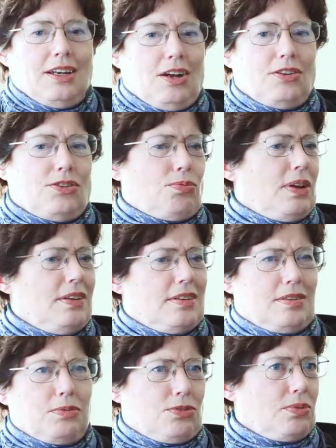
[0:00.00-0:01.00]
just read this,
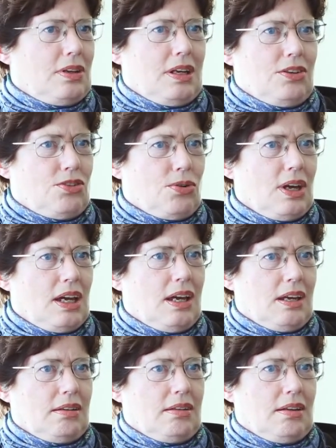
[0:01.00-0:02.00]
it was really
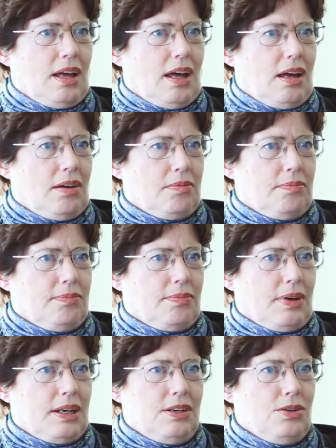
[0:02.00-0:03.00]
intriguing.
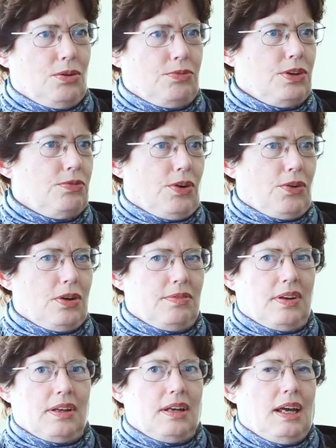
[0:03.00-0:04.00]
I didn't know if you've heard of
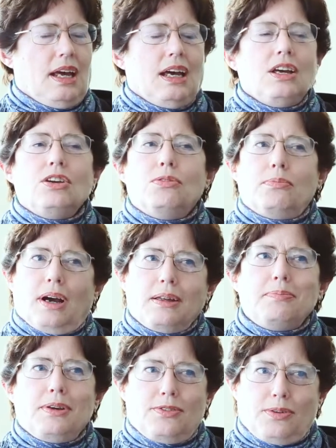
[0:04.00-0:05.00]
it. You might
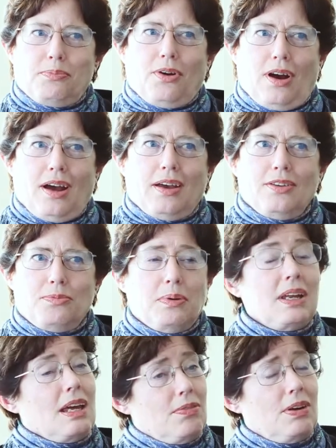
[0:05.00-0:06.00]
be surprised, but
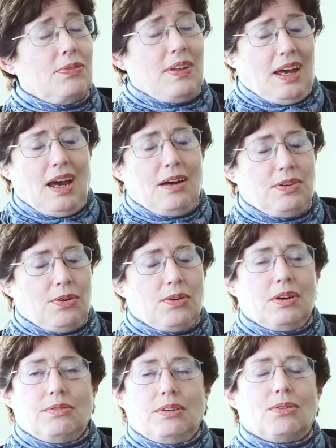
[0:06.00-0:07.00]
even if they haven't heard
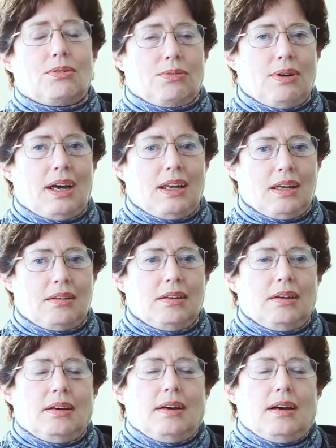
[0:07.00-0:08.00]
of it or read it,
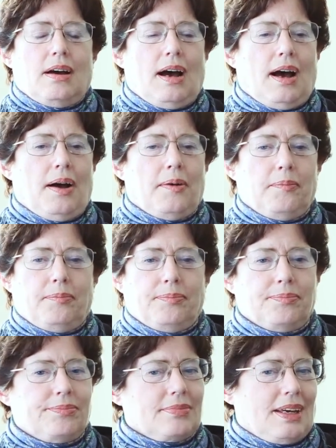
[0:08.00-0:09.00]

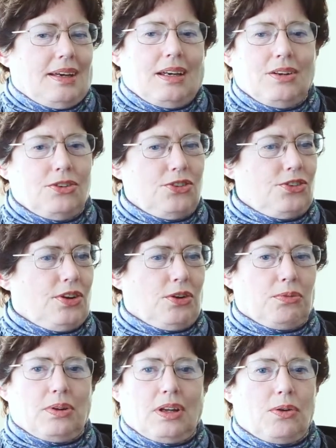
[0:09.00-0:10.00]
you know, just share
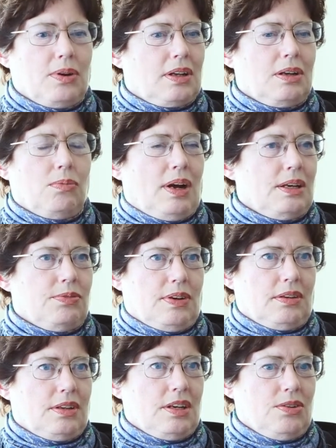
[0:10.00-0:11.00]
really quickly why you
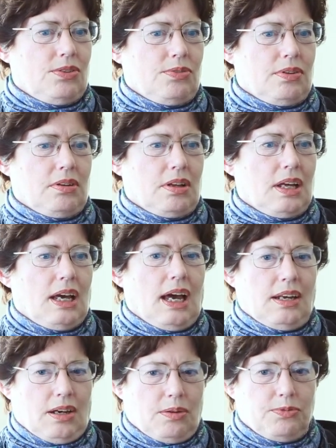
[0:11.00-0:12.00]
found it useful and
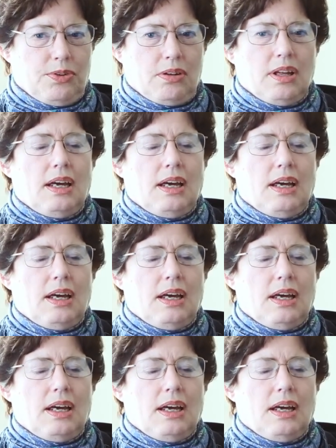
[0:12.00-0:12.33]
helpful.